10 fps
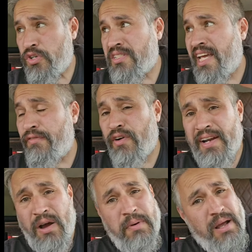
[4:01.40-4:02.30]
safe right
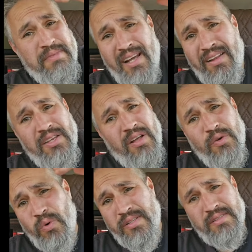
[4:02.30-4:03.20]
now, but I'm telling you other
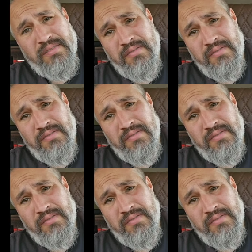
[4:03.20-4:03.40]
words.